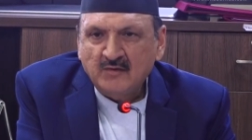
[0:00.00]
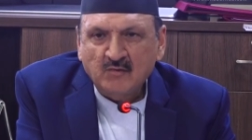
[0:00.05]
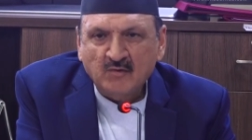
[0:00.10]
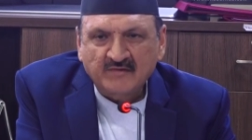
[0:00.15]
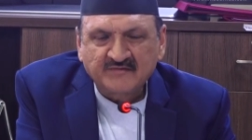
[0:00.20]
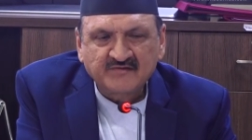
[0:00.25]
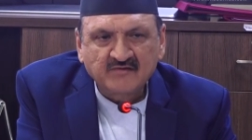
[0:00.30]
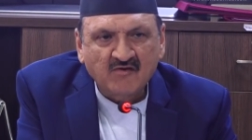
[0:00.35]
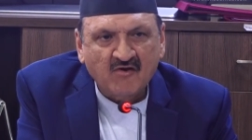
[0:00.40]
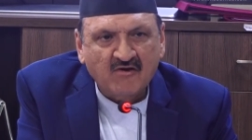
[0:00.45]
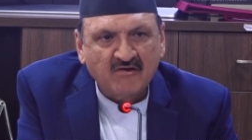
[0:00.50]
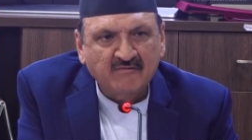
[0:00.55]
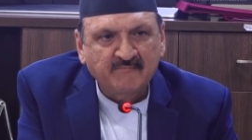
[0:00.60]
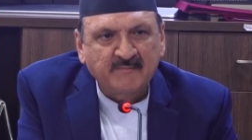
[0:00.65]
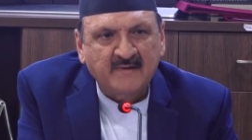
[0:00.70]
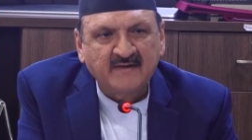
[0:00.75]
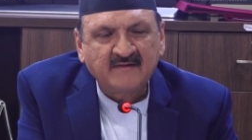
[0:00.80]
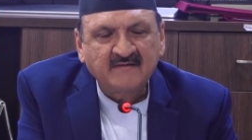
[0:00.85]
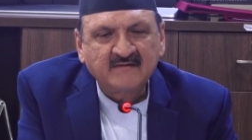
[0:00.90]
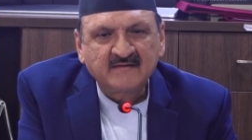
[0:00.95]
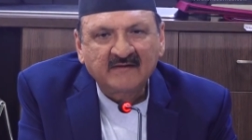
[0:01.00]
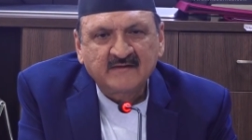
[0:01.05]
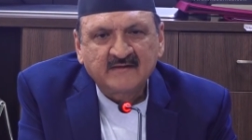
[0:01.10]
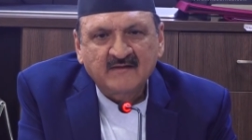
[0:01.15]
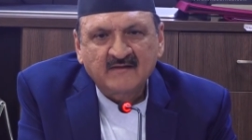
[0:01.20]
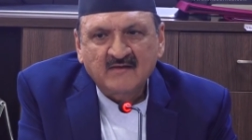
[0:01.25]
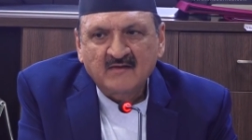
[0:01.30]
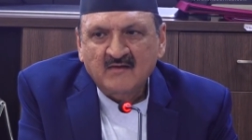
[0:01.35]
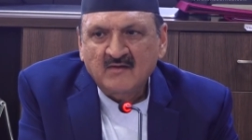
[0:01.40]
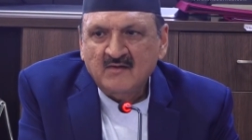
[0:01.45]
US government
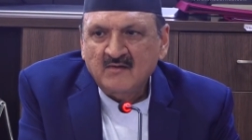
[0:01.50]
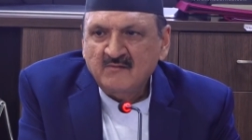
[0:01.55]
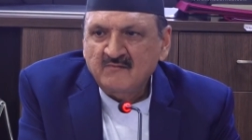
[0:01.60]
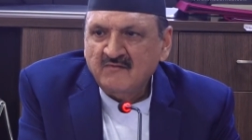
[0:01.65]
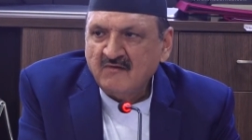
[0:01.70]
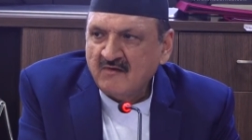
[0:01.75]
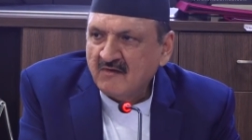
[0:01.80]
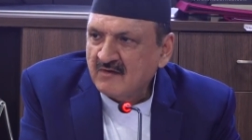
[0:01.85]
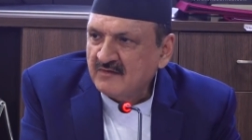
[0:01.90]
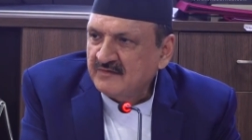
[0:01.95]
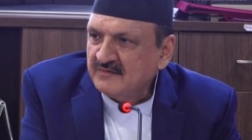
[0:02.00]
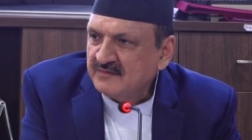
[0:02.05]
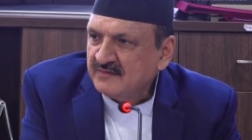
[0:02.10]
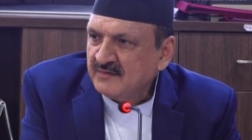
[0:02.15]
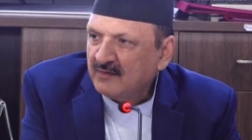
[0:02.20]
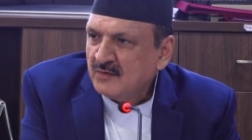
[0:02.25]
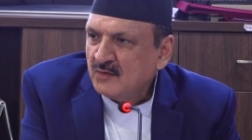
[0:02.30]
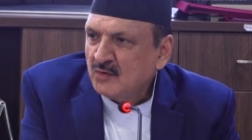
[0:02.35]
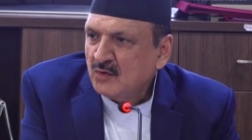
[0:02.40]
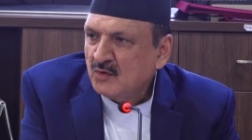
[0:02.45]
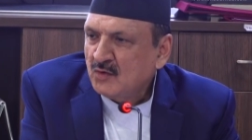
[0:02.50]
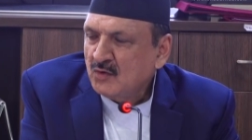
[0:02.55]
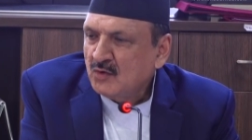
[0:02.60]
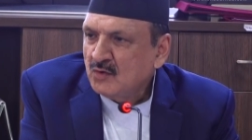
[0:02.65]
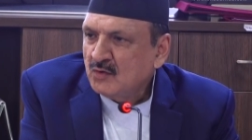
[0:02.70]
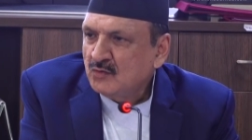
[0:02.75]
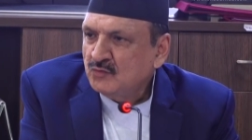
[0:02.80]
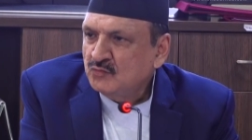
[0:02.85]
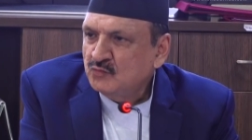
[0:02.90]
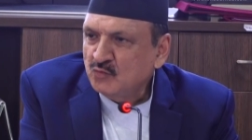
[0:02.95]
for
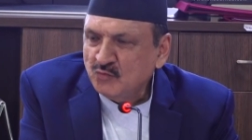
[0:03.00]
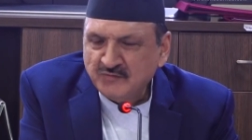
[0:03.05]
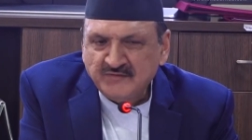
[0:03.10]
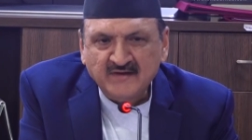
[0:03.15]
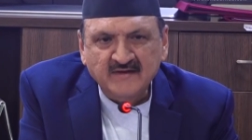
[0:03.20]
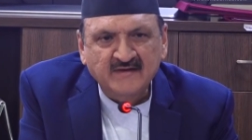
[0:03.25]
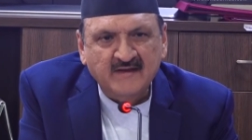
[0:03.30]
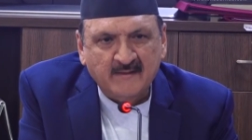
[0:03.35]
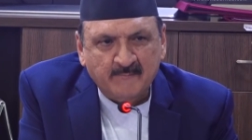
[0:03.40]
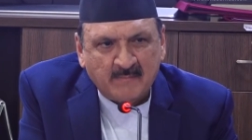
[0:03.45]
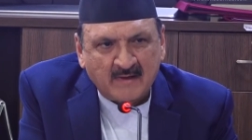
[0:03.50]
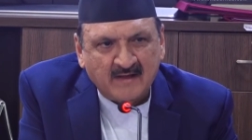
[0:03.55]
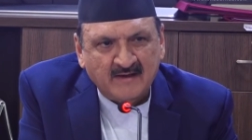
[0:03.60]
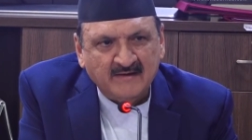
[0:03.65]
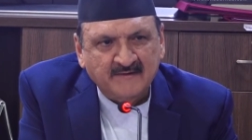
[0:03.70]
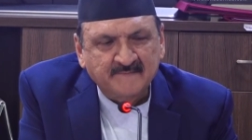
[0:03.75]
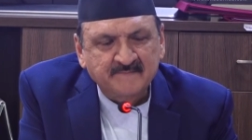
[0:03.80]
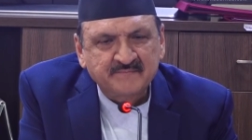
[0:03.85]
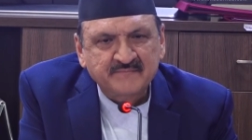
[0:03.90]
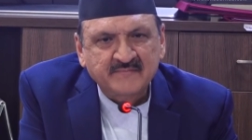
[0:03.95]
choosing Nepal.